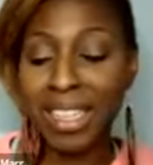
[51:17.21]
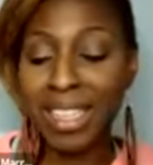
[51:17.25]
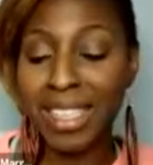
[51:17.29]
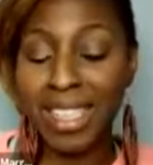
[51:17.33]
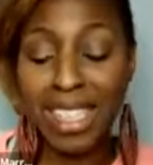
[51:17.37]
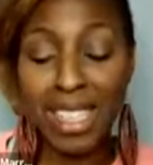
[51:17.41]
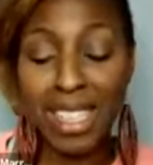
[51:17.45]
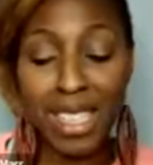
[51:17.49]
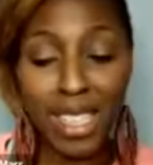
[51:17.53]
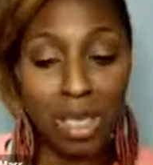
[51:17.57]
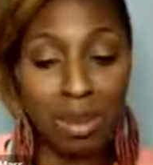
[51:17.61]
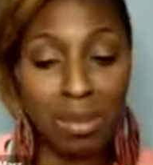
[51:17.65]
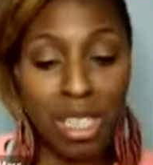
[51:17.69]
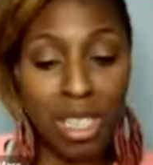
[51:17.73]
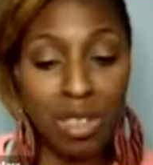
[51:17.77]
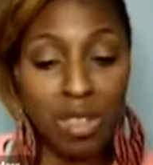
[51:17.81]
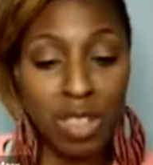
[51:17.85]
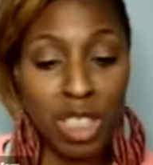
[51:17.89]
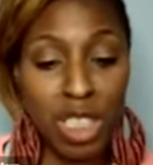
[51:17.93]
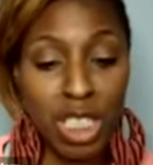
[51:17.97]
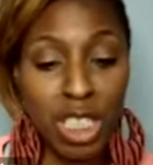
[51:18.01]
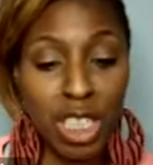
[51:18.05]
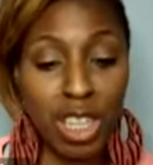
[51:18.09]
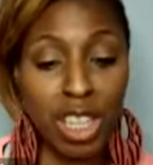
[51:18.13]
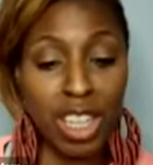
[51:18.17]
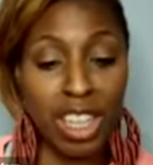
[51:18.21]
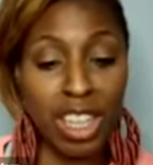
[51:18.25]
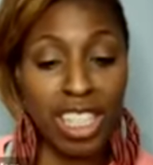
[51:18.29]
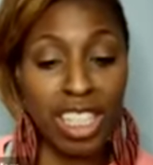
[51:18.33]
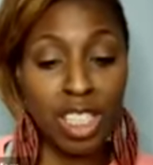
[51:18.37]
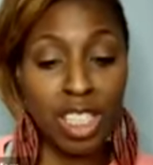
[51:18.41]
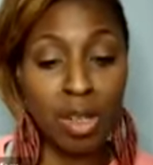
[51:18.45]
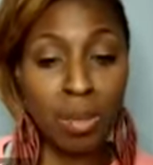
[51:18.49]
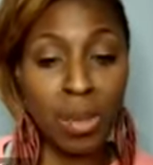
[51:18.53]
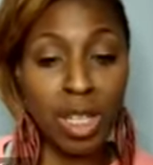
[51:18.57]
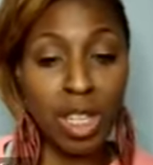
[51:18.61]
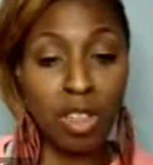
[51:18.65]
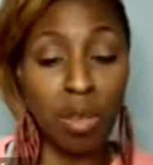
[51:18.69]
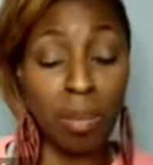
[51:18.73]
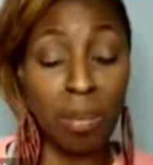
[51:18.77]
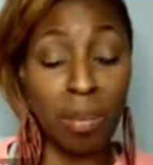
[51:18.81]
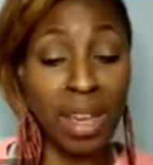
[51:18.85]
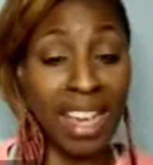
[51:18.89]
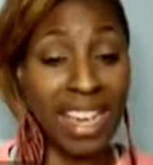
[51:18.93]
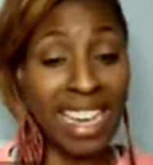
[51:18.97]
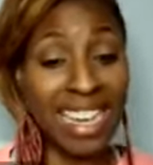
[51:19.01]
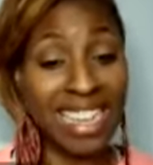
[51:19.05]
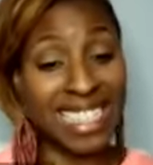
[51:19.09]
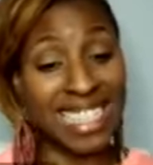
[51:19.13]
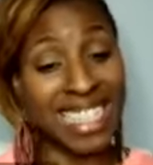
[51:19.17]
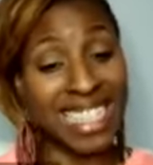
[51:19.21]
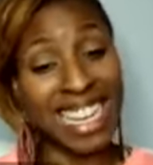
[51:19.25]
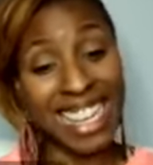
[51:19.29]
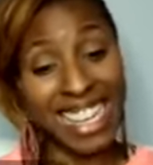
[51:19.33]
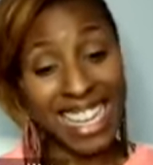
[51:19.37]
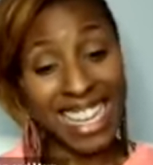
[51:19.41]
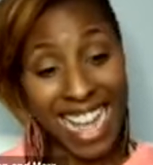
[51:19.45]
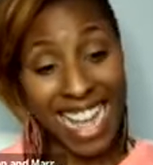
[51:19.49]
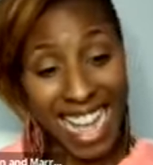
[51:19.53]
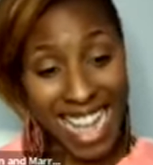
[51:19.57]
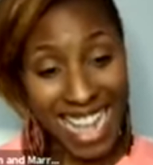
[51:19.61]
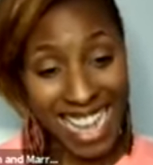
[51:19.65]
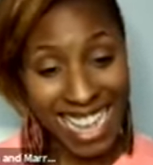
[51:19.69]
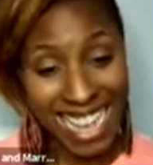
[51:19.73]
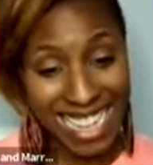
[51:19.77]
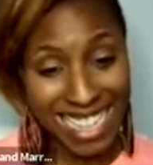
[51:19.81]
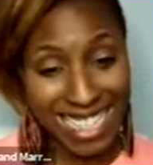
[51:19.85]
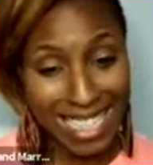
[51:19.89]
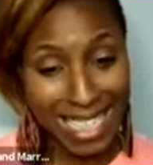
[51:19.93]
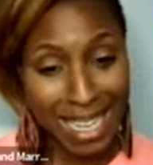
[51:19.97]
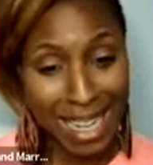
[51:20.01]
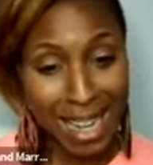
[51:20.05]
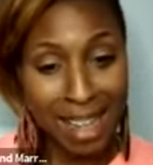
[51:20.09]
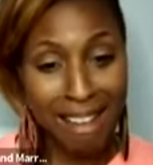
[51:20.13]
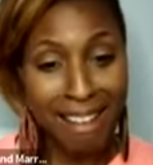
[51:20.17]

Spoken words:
Thanks so much for sharing. Thanks so much for being here tonight.